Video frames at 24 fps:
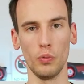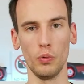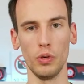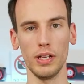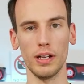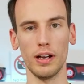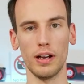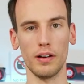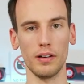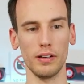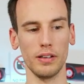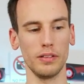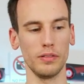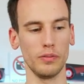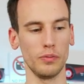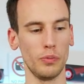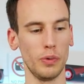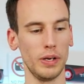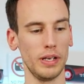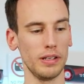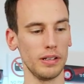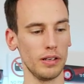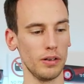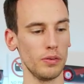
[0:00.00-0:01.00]
We are in
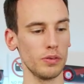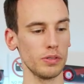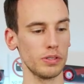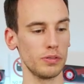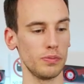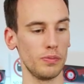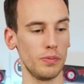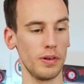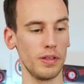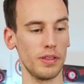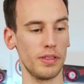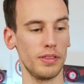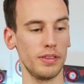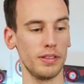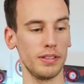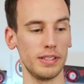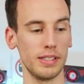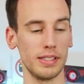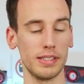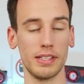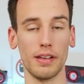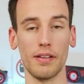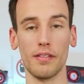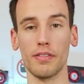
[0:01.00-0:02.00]
Windows with
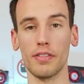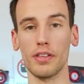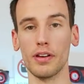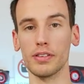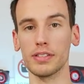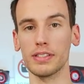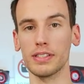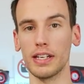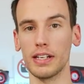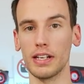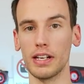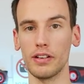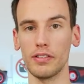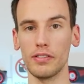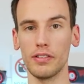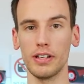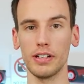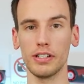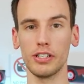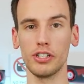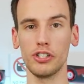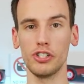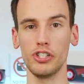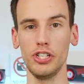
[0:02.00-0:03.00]
the
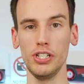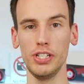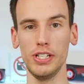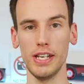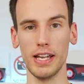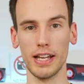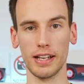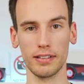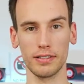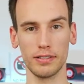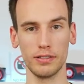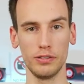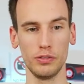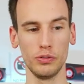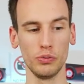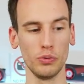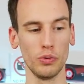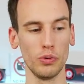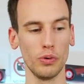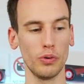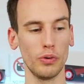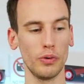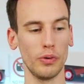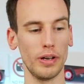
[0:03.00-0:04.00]
7900 GTX
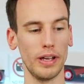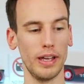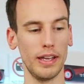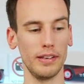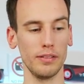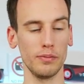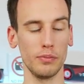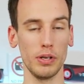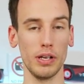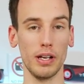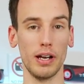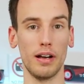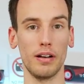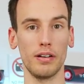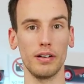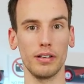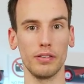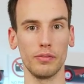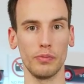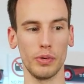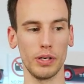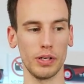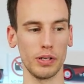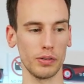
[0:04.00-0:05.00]
Duo and we are
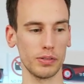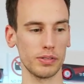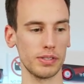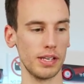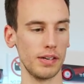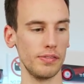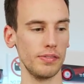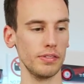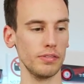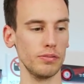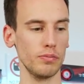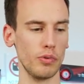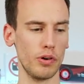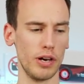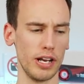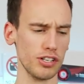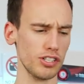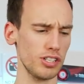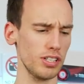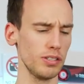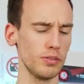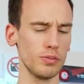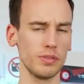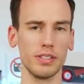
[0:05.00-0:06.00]
in Windows 7. We're
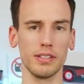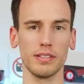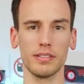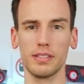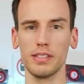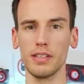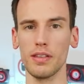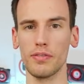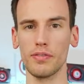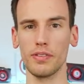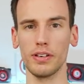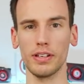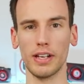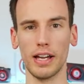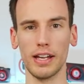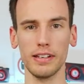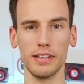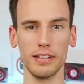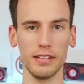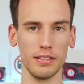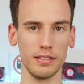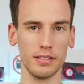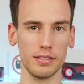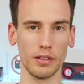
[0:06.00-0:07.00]
actually using
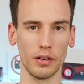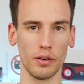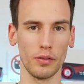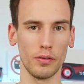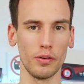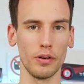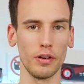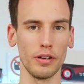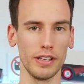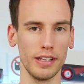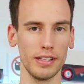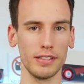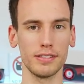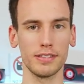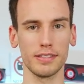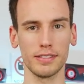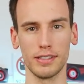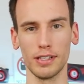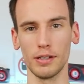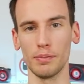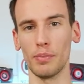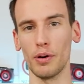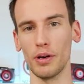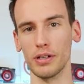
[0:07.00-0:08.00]
C390, so it's
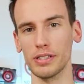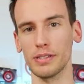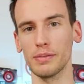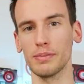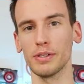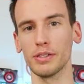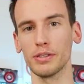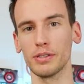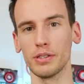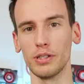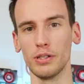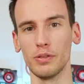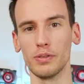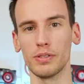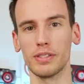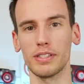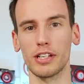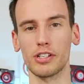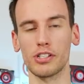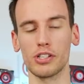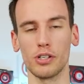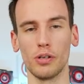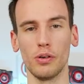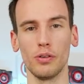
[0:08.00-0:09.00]
still possible to use
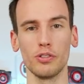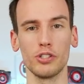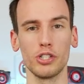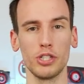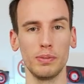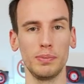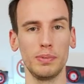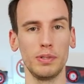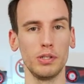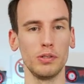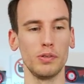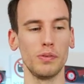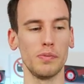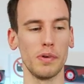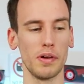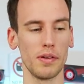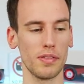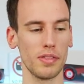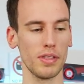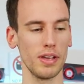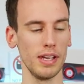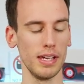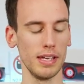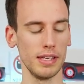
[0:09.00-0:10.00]
such an old GPU
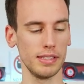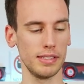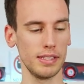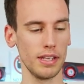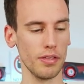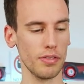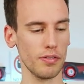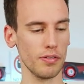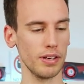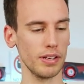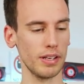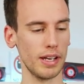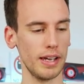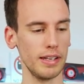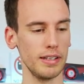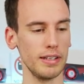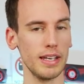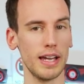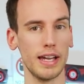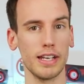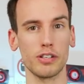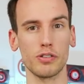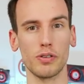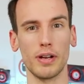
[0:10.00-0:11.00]
with
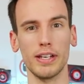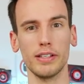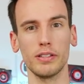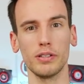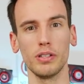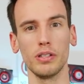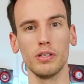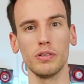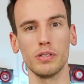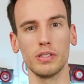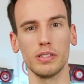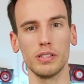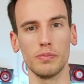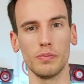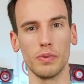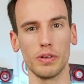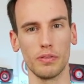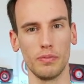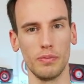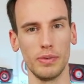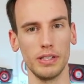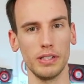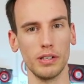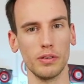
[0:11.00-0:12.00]
C390. I tried to use it
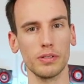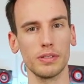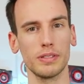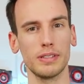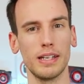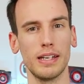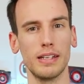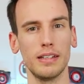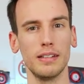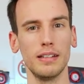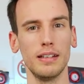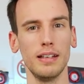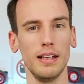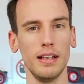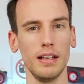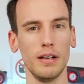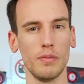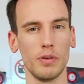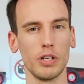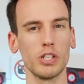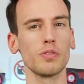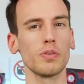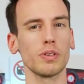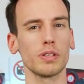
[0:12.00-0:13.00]
with Windows 10,
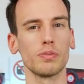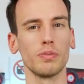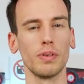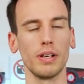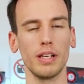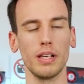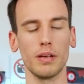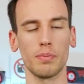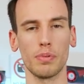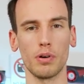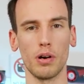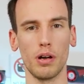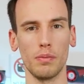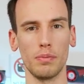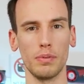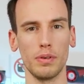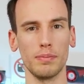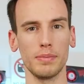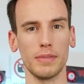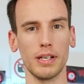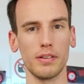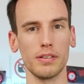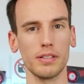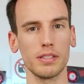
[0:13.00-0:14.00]
which was really a
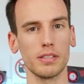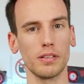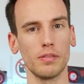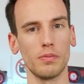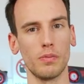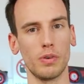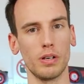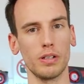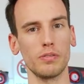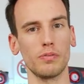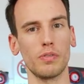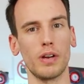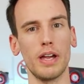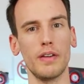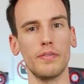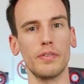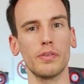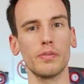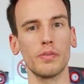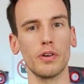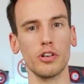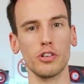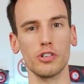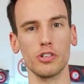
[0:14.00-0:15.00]
problem. There's one
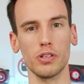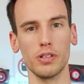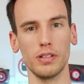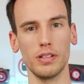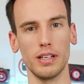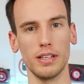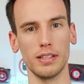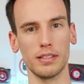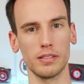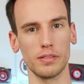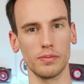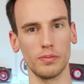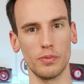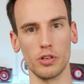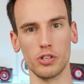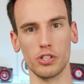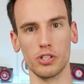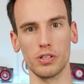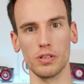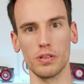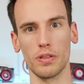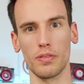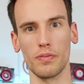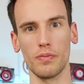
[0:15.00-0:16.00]
driver version, it's
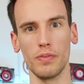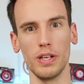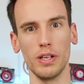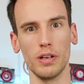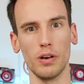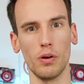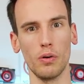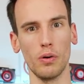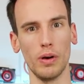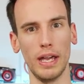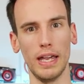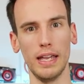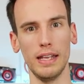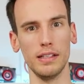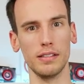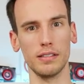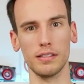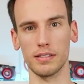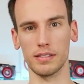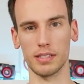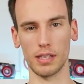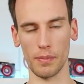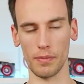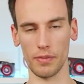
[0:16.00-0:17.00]
version 308
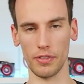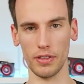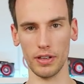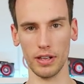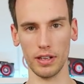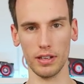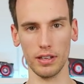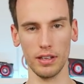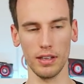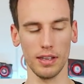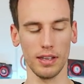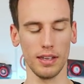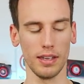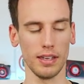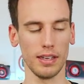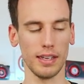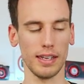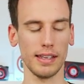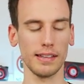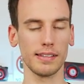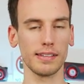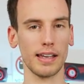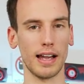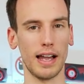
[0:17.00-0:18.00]
something.
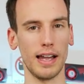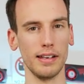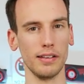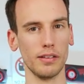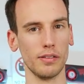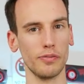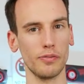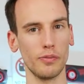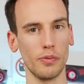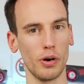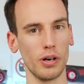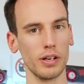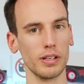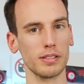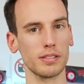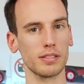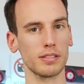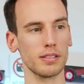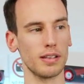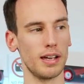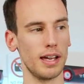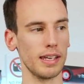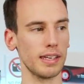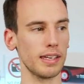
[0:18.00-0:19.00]
It kind of
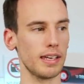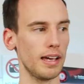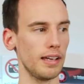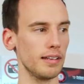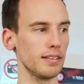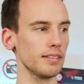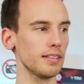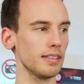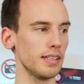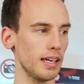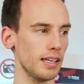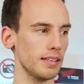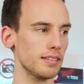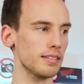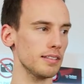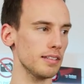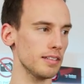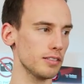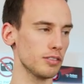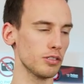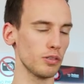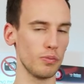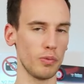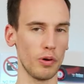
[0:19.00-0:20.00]
works. I can get
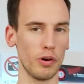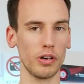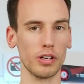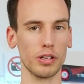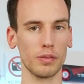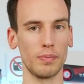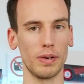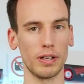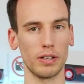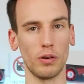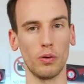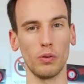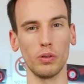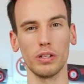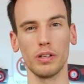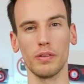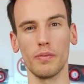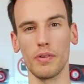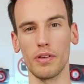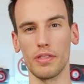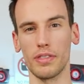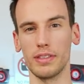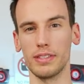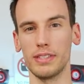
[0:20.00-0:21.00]
it to work, but only
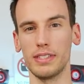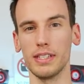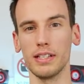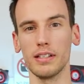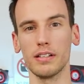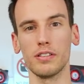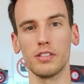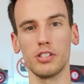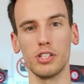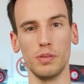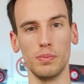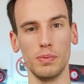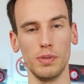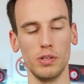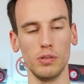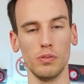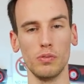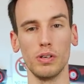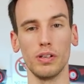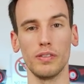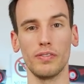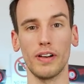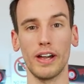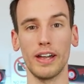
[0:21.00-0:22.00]
with a single
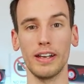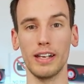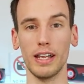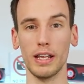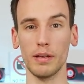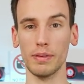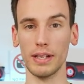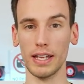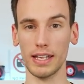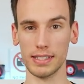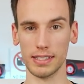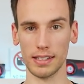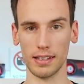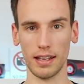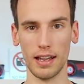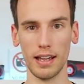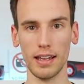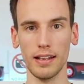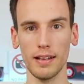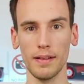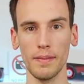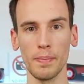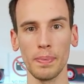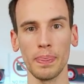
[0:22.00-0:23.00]
GPU. If I enable
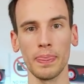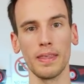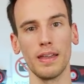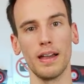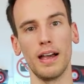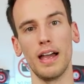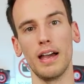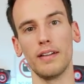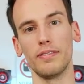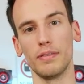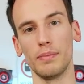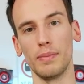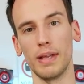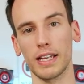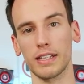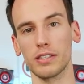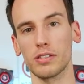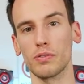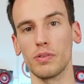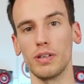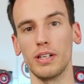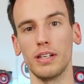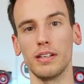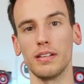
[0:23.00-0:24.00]
SLI, I have a black
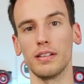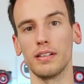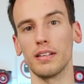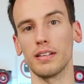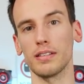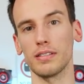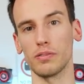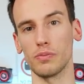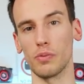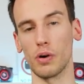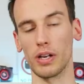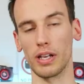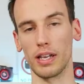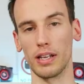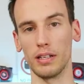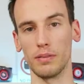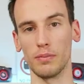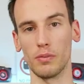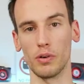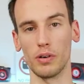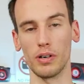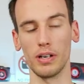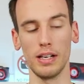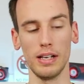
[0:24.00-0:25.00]
screen and it doesn't work
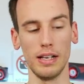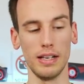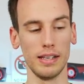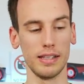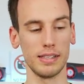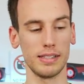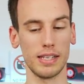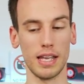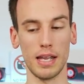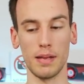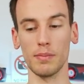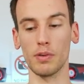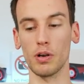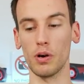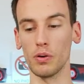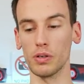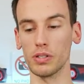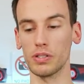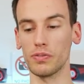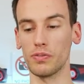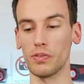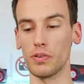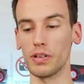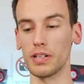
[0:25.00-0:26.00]
anymore. Same
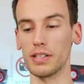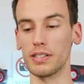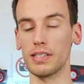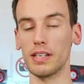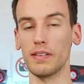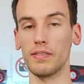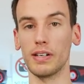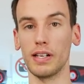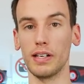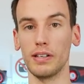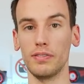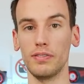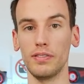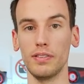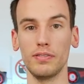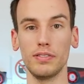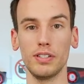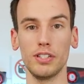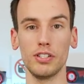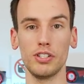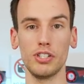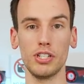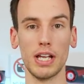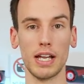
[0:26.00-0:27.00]
goes for the
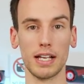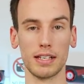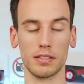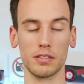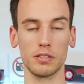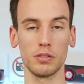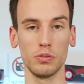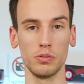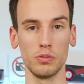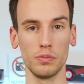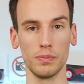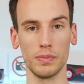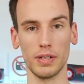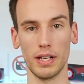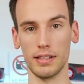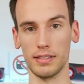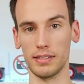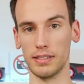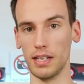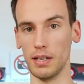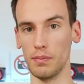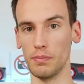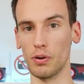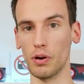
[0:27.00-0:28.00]
7950 GX2,
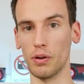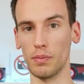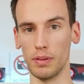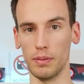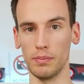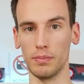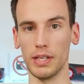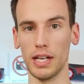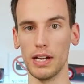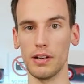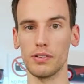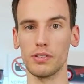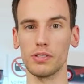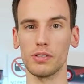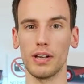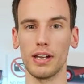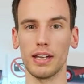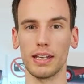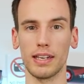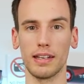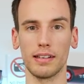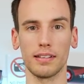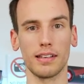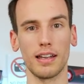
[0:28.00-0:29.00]
same problem there. So
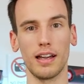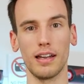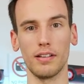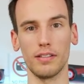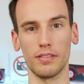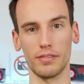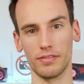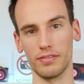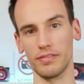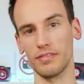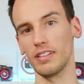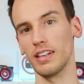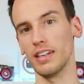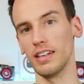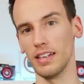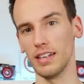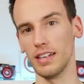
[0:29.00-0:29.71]
I can kind of